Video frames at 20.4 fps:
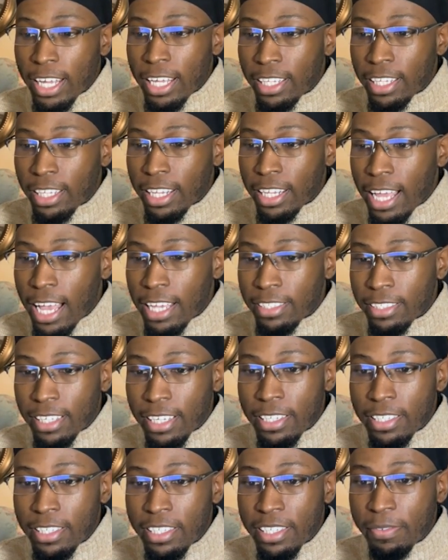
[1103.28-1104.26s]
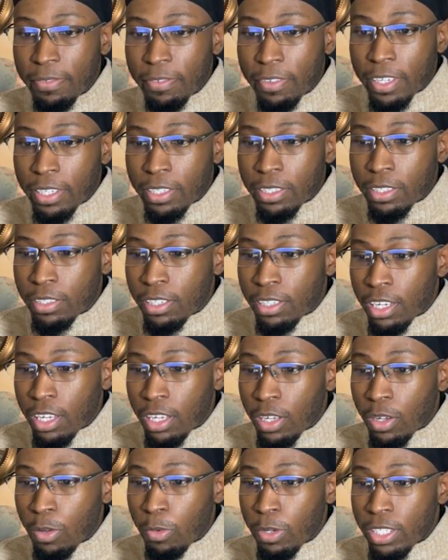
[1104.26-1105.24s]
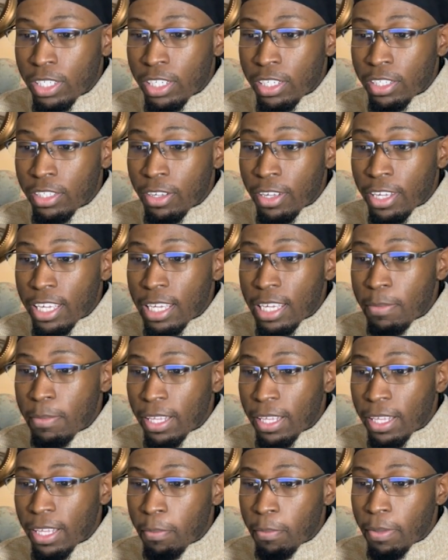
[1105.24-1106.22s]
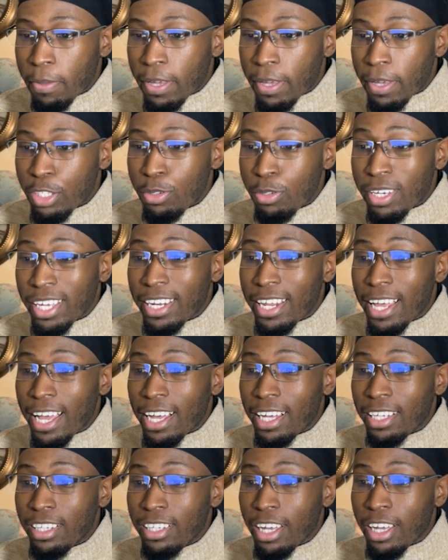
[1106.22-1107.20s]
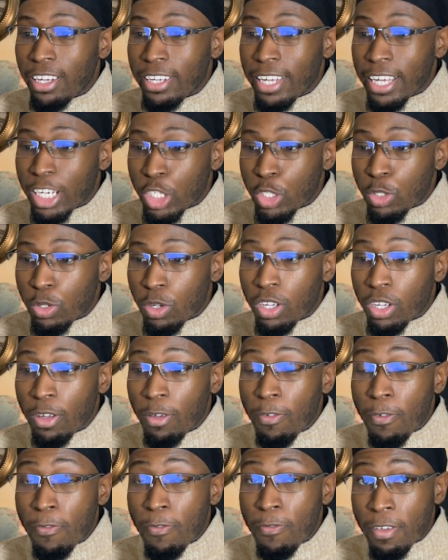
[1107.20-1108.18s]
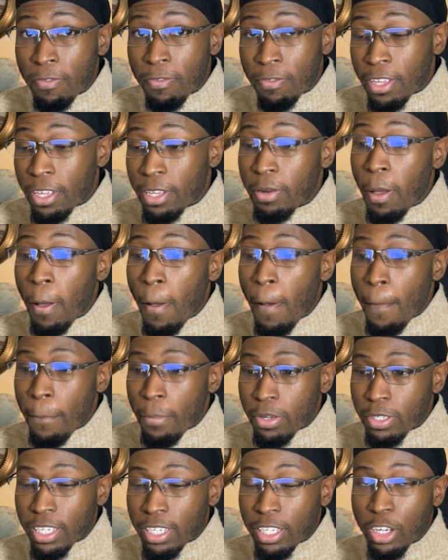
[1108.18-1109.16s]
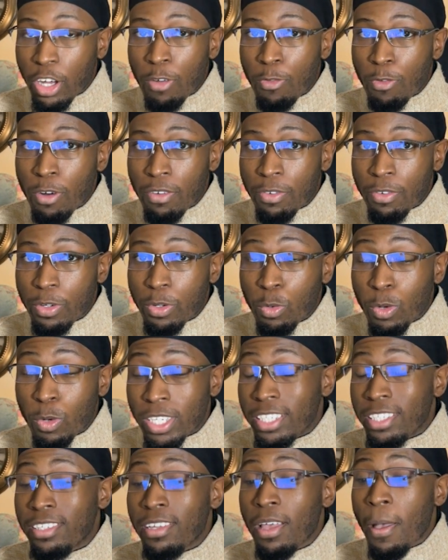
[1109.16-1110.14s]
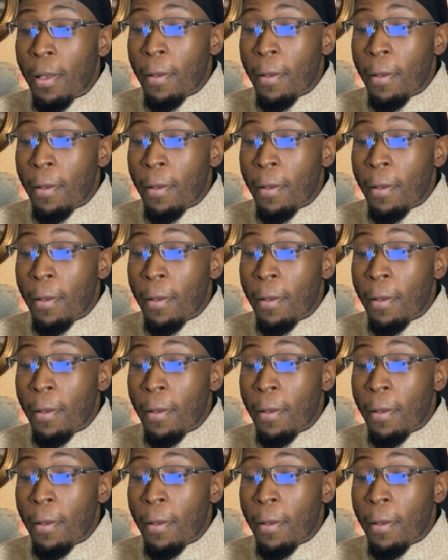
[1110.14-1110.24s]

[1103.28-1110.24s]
and last easy fix, which is the email campaigns, you can add an extra 15% of revenue, which is